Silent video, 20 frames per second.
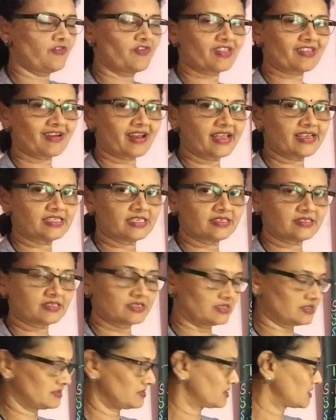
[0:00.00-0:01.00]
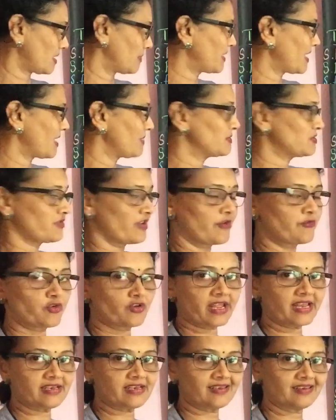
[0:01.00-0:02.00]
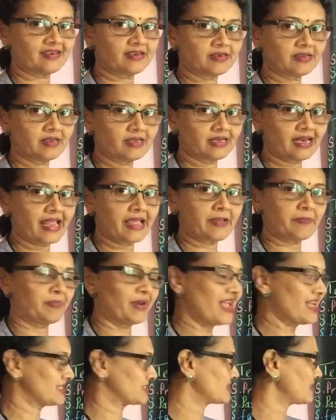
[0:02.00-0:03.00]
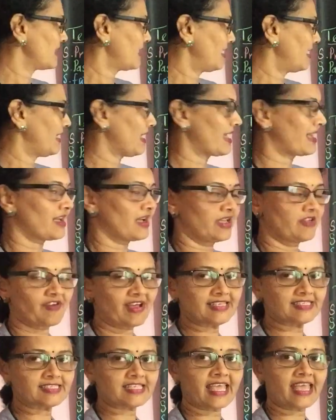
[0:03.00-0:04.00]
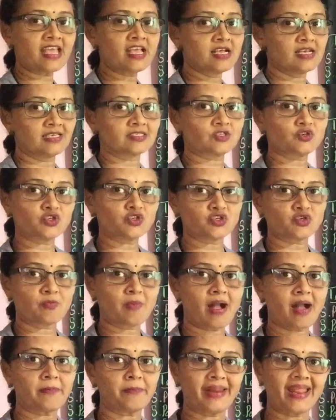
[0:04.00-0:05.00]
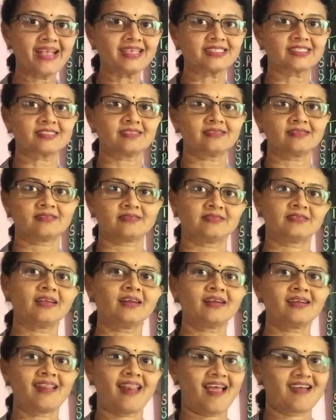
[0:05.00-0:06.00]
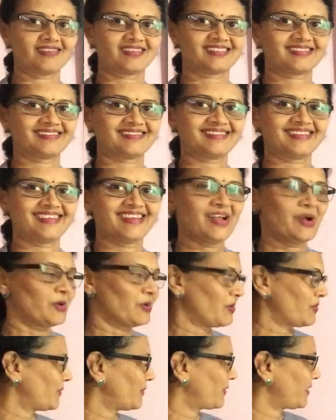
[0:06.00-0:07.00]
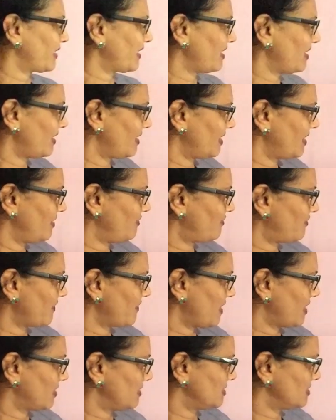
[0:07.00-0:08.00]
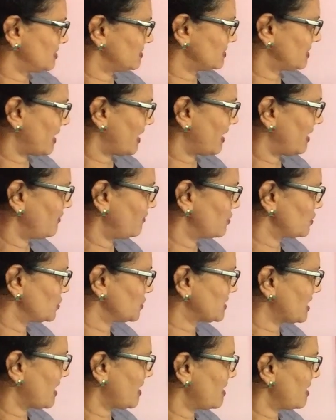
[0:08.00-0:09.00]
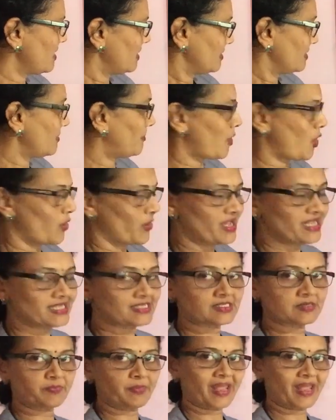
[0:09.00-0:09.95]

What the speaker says: even write it, sometimes we have to write it like breaks, like if I say Sushma breaks the class, or if I want to say the boys